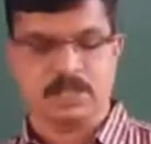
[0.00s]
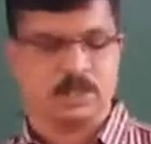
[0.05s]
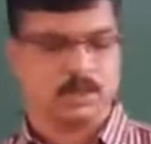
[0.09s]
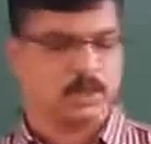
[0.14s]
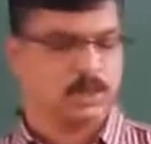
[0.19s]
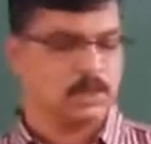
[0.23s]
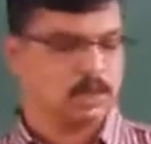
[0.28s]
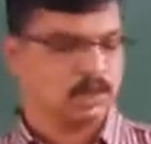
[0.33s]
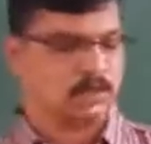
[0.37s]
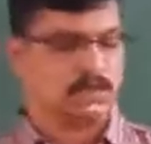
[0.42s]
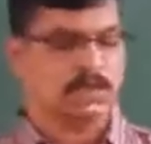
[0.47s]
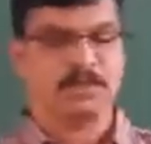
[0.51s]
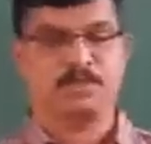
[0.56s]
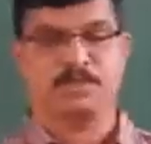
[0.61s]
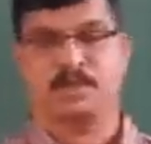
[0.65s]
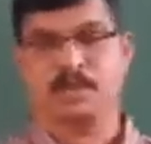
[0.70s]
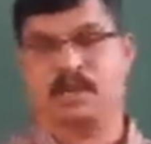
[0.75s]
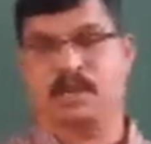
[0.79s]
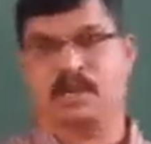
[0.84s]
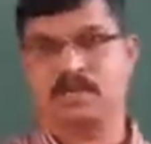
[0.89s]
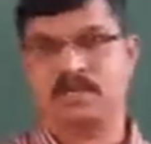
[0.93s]
do your
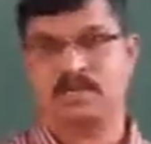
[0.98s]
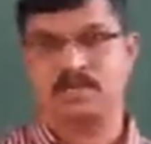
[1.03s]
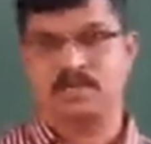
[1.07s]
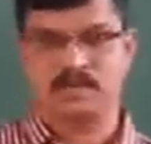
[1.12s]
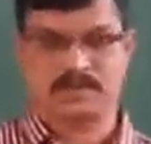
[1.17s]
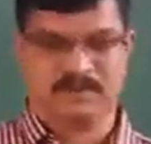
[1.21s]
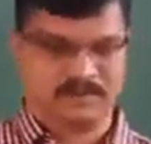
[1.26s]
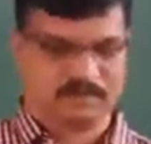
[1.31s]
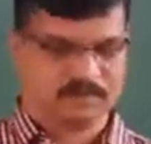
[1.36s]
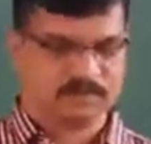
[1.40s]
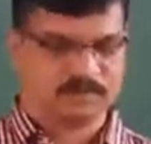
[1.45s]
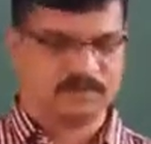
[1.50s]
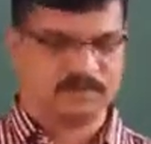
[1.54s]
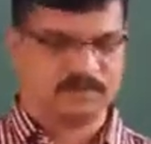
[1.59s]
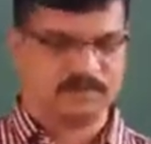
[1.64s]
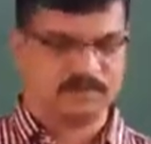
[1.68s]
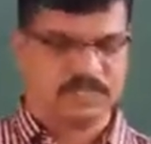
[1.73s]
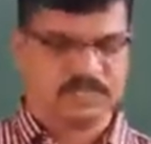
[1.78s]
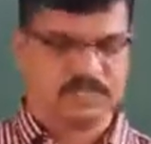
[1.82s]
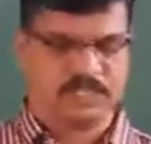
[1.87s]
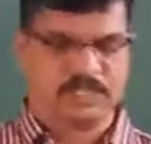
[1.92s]
part.
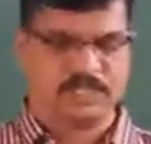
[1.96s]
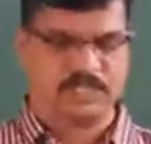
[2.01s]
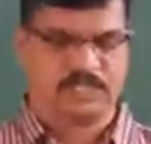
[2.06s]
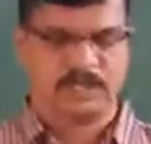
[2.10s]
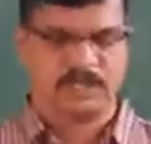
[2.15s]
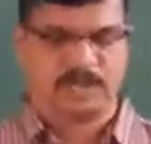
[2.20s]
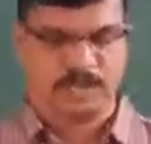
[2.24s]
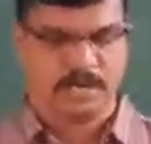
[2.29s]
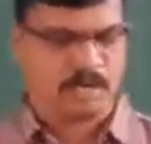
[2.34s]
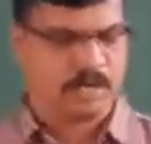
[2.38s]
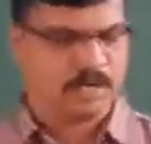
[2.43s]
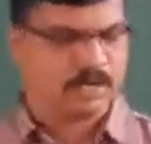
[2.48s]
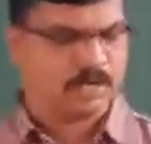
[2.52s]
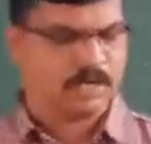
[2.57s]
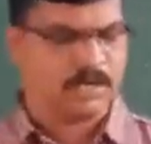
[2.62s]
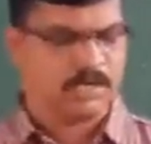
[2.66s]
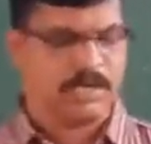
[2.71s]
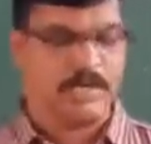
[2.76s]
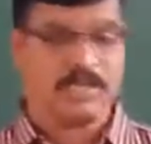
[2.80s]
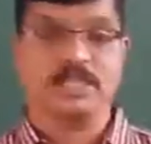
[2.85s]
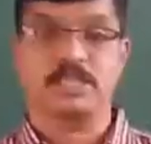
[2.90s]
That is, you
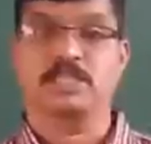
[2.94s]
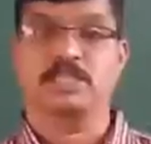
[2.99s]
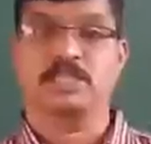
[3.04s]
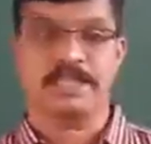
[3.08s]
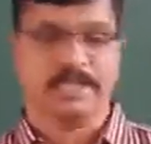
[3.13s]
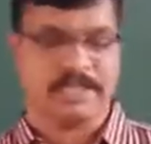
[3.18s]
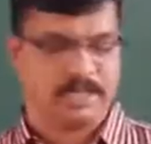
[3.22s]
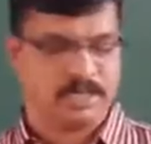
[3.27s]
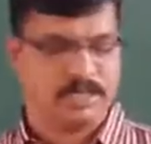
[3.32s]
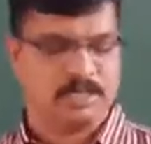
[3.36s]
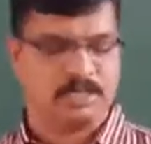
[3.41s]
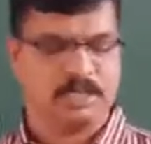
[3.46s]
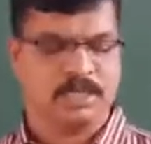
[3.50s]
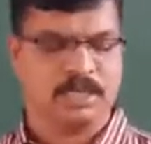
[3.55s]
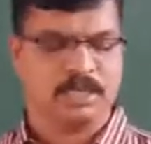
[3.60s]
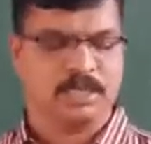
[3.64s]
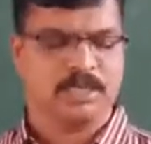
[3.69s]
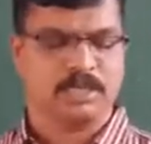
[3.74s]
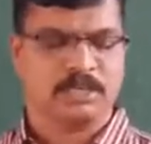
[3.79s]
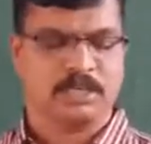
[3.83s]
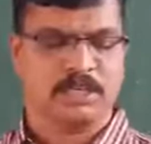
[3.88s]
cannot really change
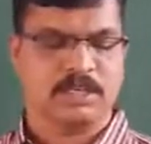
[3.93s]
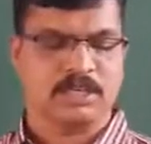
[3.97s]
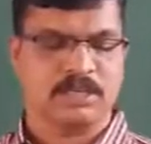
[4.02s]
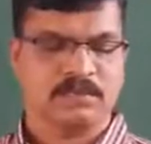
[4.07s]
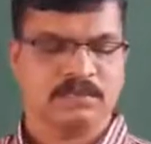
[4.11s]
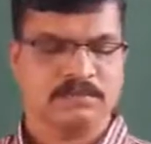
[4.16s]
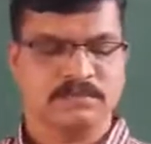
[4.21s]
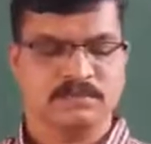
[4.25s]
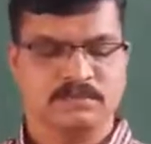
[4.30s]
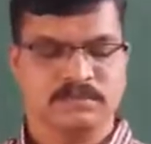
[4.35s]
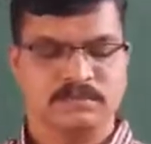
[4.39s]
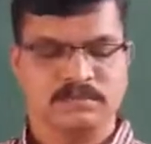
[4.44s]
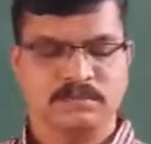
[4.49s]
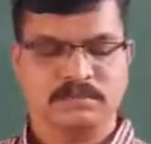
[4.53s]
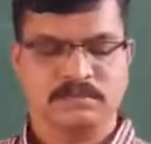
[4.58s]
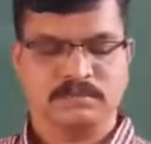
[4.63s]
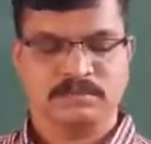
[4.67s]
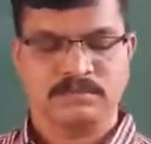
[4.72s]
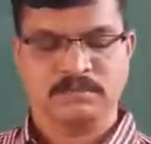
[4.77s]
anything